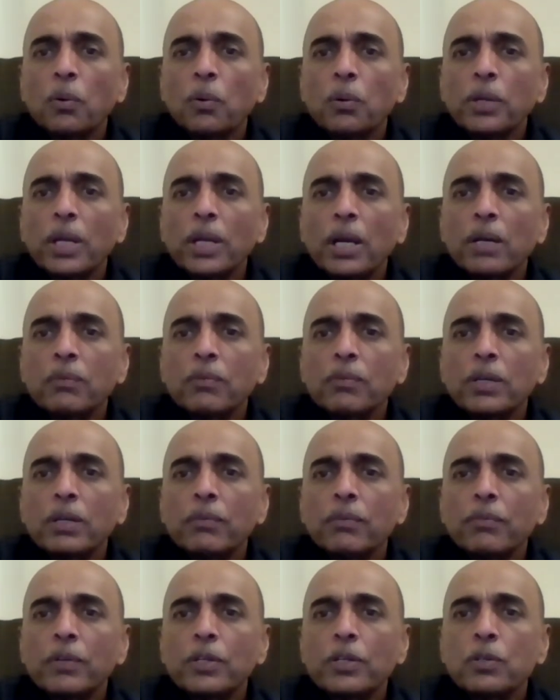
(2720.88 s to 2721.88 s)
can
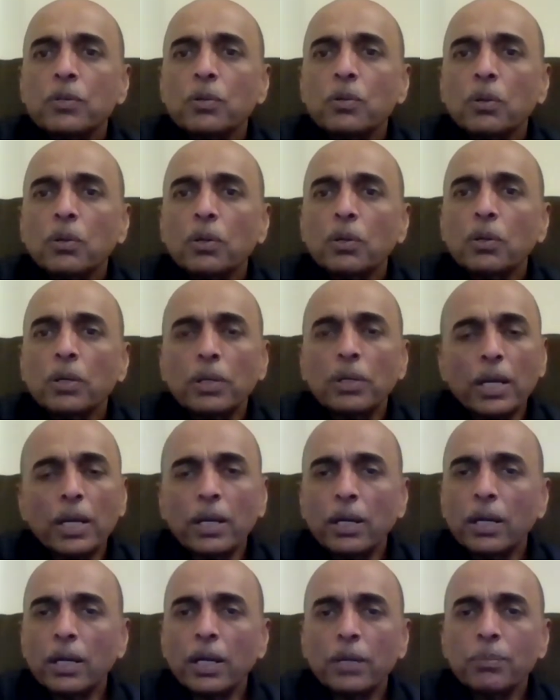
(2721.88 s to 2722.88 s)
one withdraw
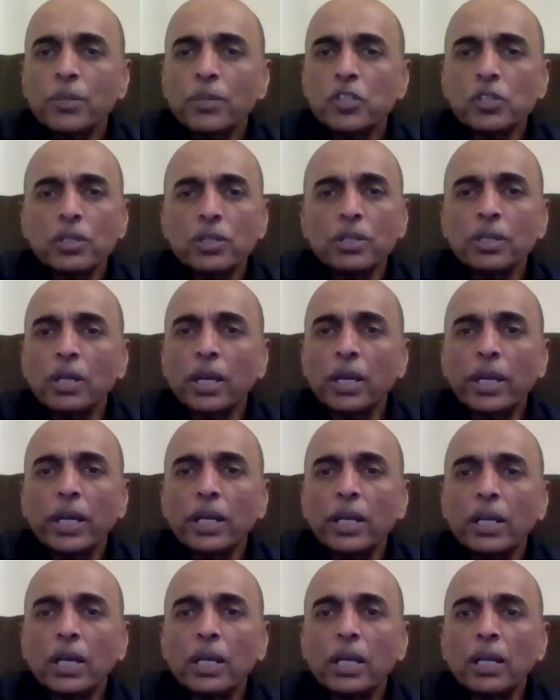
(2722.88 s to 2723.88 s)
admission?
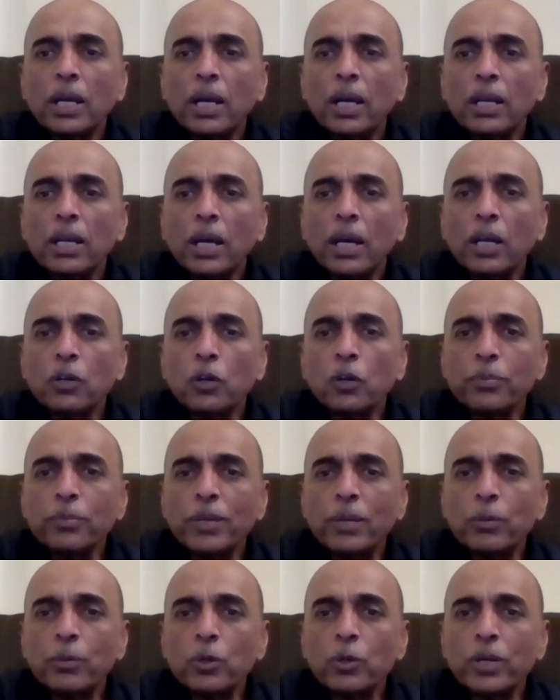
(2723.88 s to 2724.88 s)
Again, I'll not be
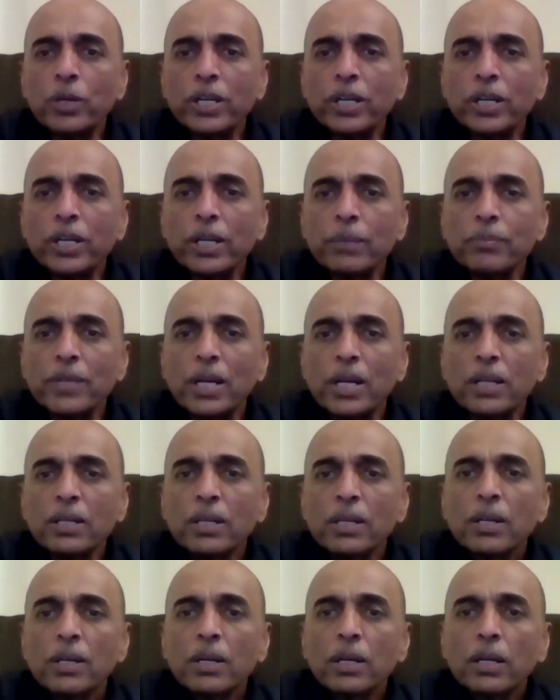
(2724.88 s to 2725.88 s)
able to attempt that.
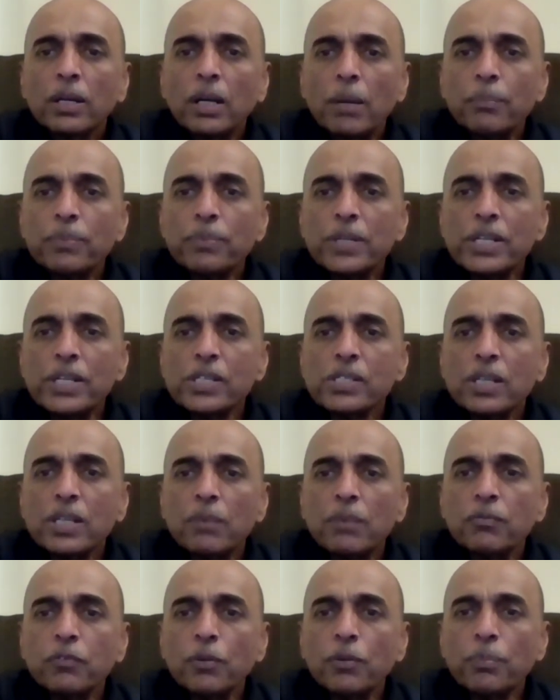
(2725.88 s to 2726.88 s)
Companies
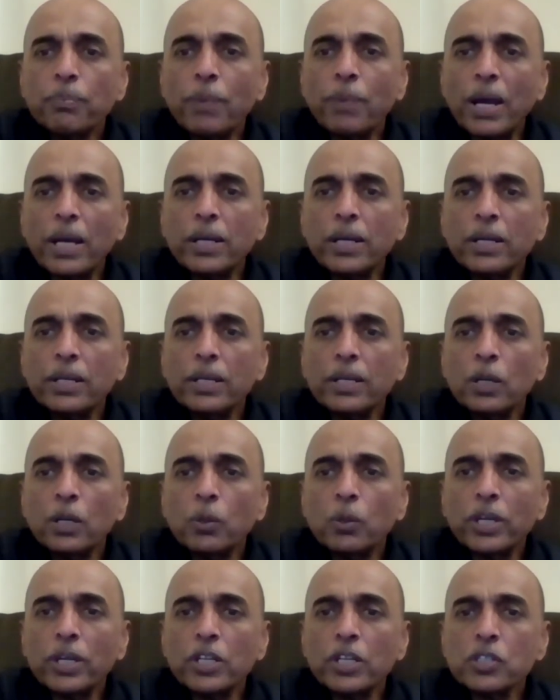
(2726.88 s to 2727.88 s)
come for pan-India
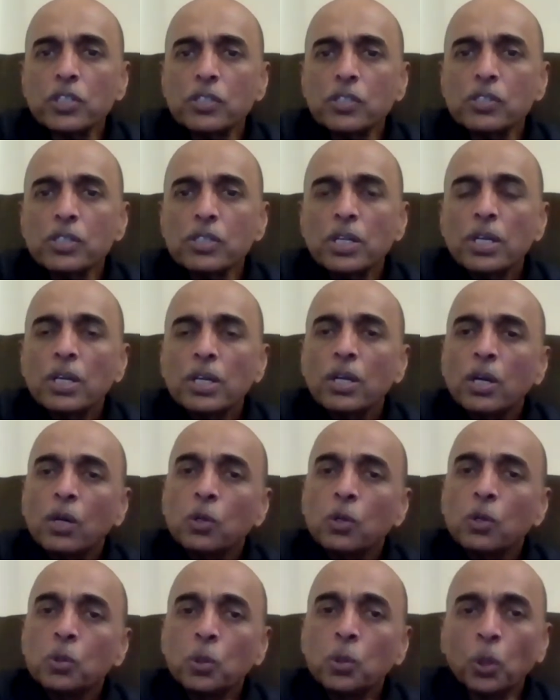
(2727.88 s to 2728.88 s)
locations.
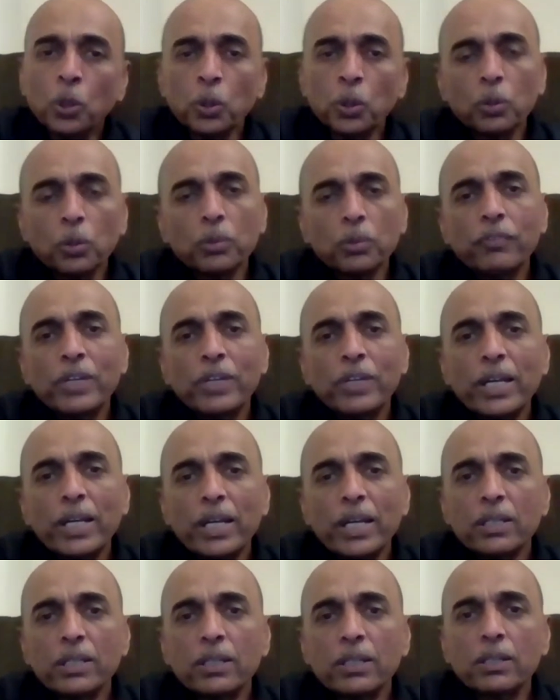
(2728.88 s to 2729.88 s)
No, we
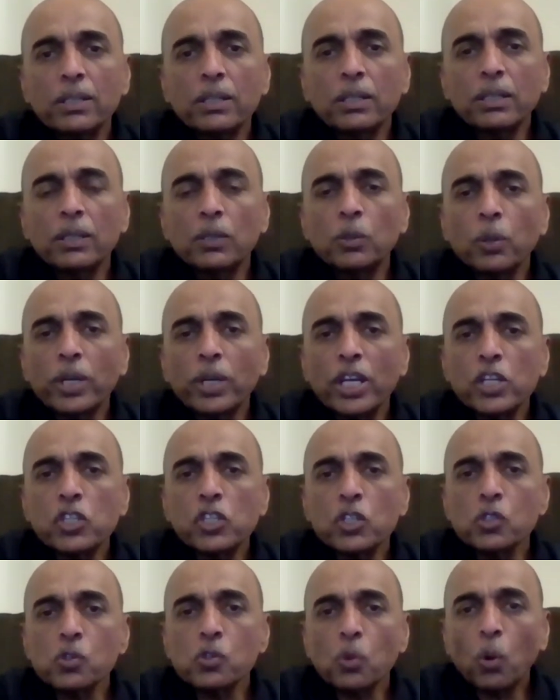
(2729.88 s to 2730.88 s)
get
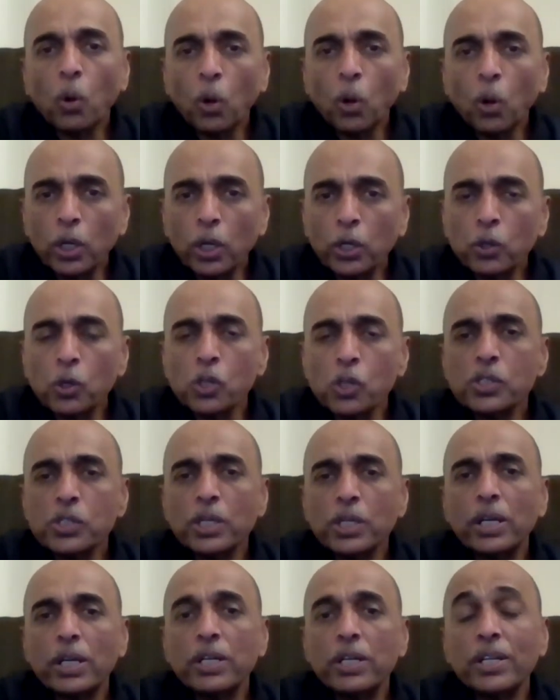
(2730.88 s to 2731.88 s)
locations all across the
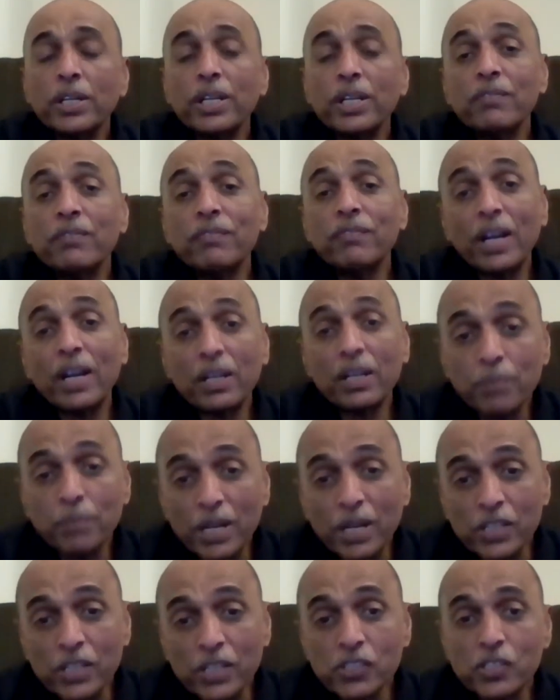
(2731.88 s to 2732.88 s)
country. In fact,
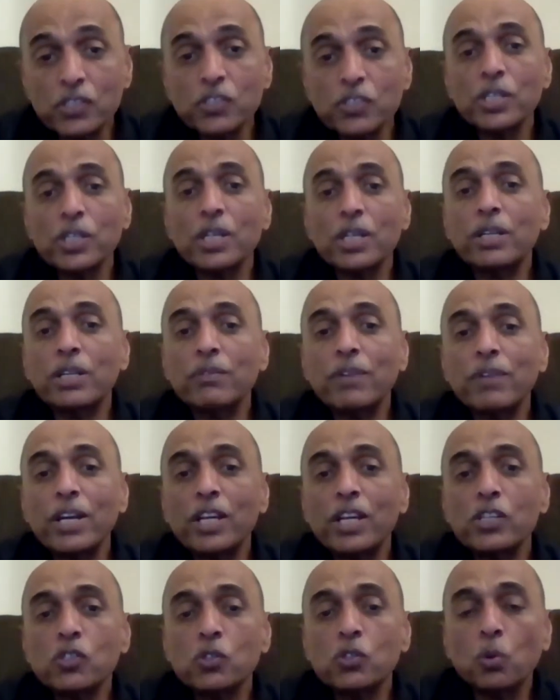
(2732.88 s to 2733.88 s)
my sincere
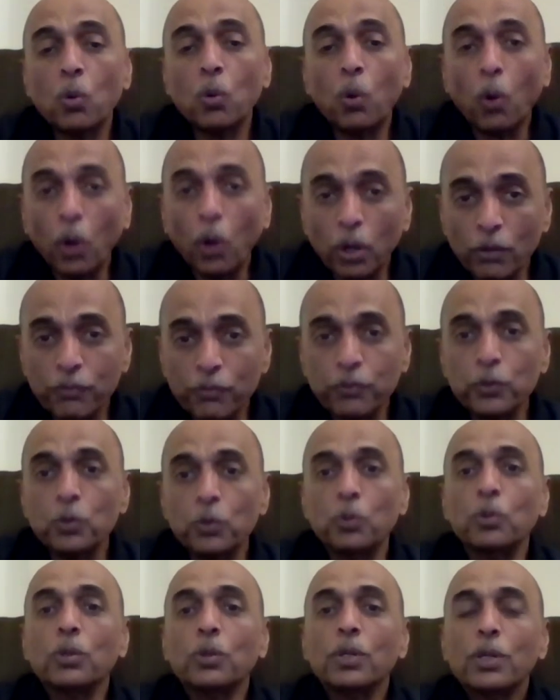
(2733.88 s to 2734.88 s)
advice to all of you
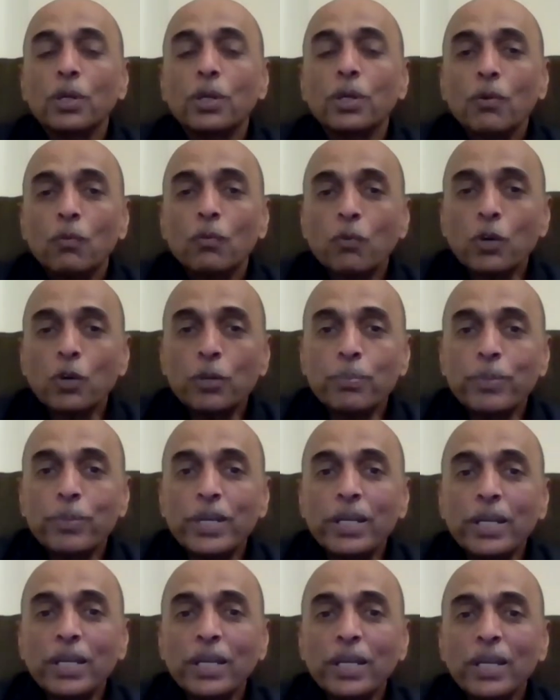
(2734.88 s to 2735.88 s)
would
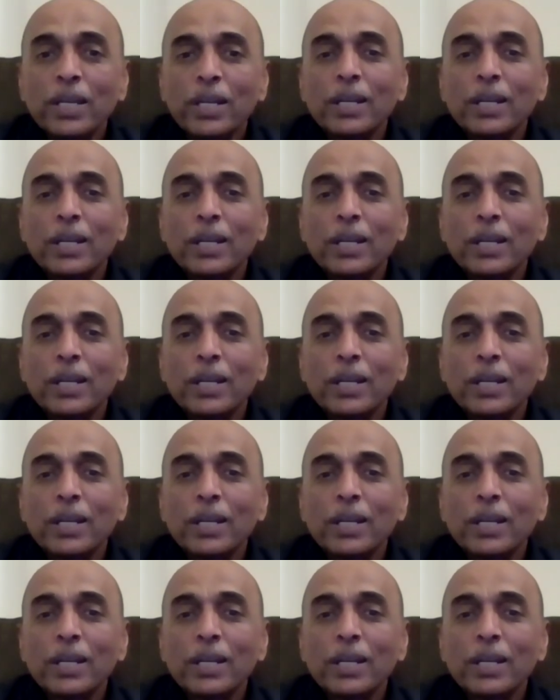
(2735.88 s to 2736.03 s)
be,